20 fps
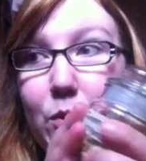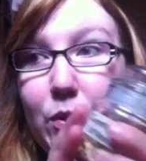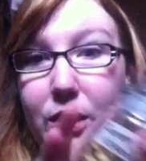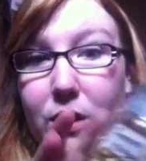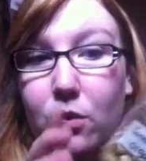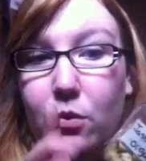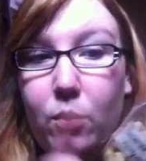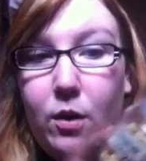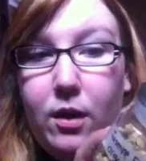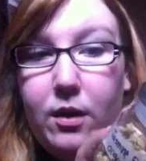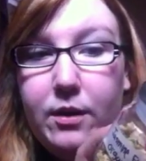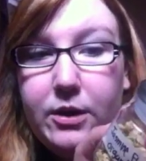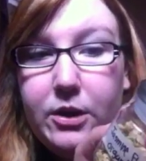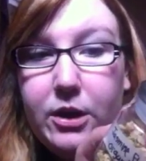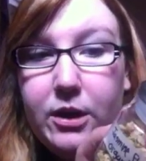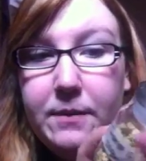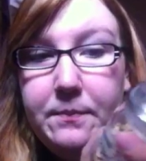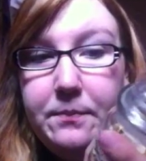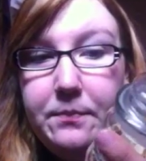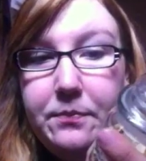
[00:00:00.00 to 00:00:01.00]
boil
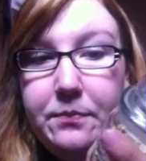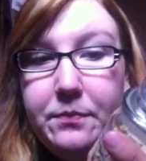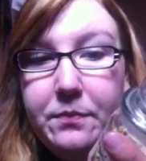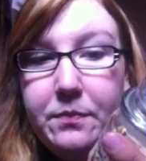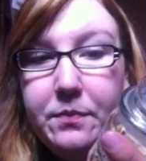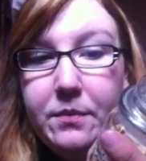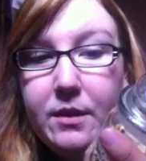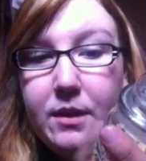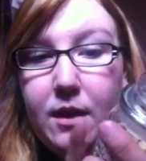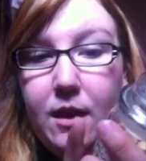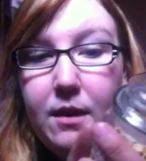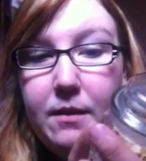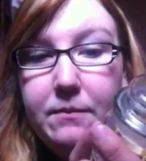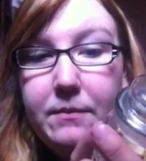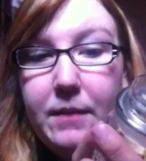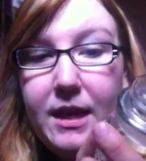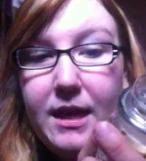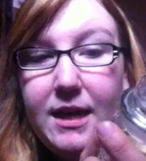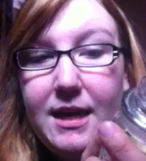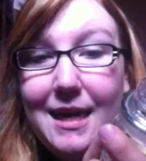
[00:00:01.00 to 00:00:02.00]
water,
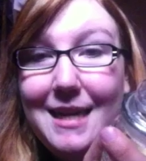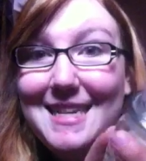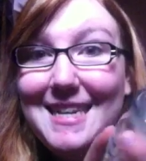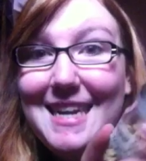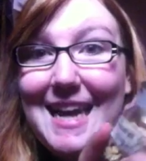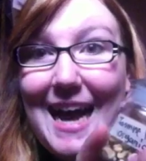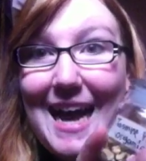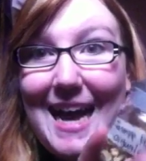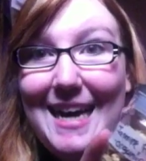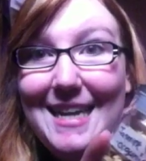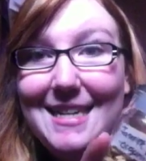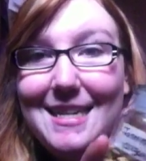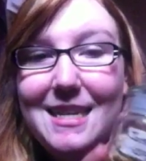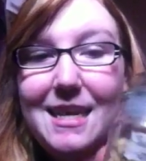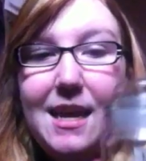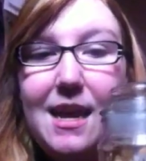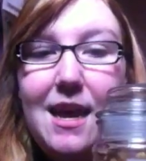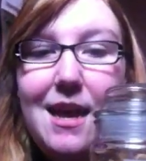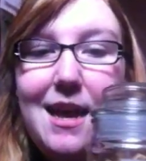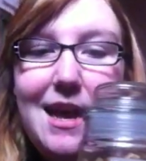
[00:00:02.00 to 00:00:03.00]
make it nice and hot,
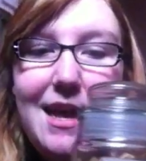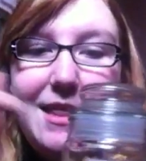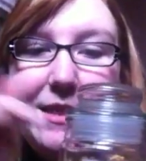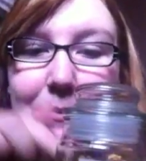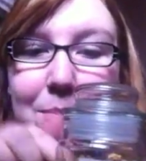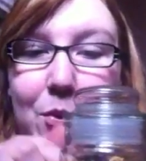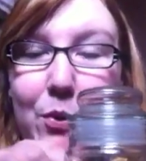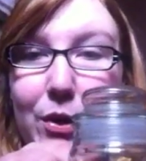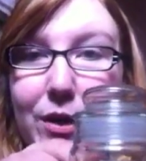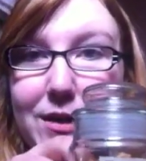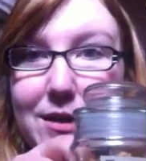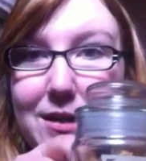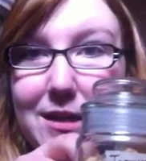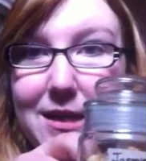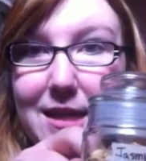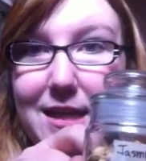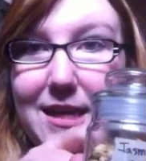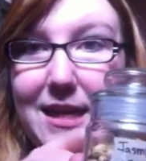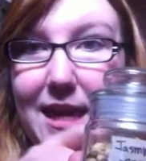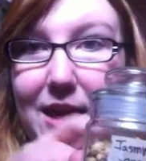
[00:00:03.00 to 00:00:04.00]
and then pour it into
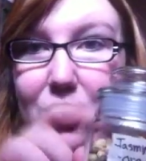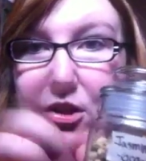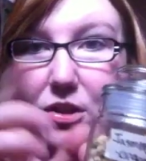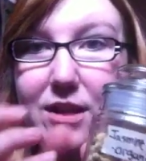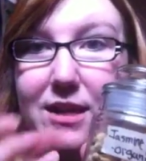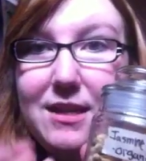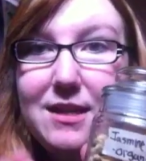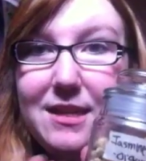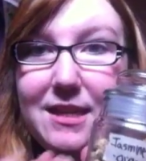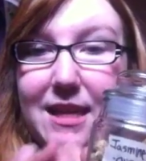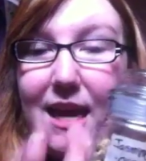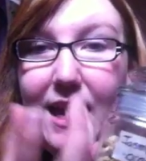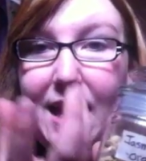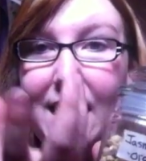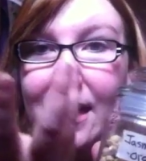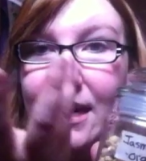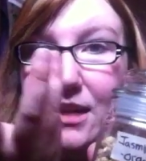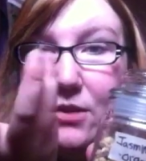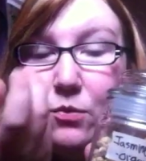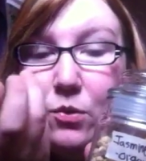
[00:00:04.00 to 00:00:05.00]
a container, let it sit,
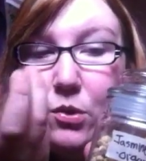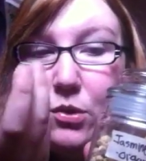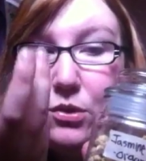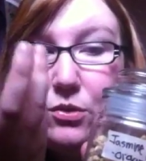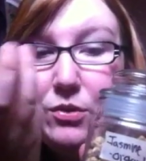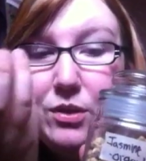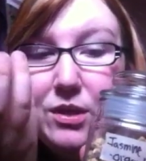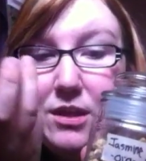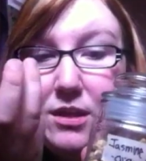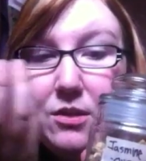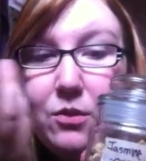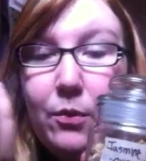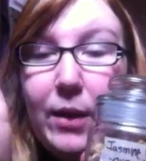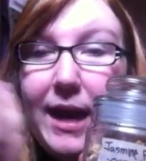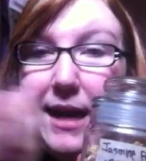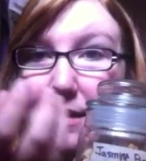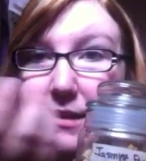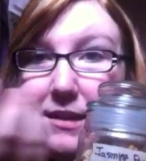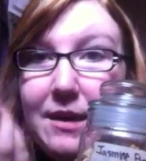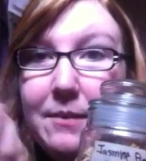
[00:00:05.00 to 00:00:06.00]
and it will loosen the
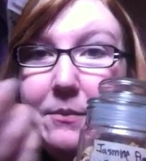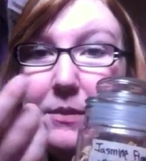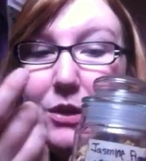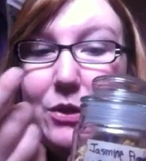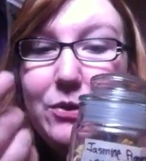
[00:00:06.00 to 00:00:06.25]
wax up